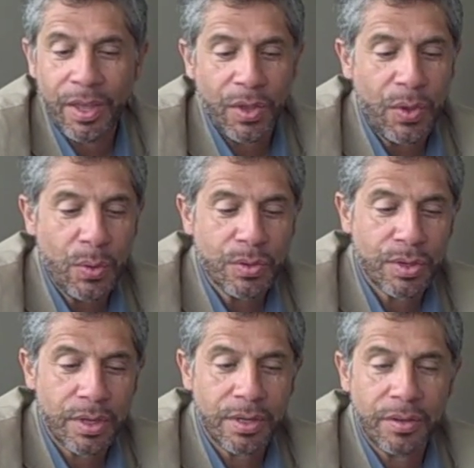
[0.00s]
You
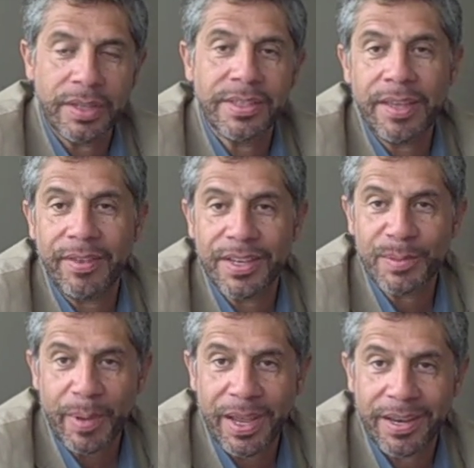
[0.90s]
turn on the TV in
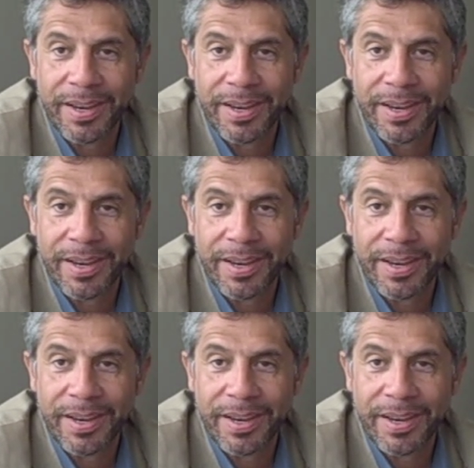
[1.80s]
Spain,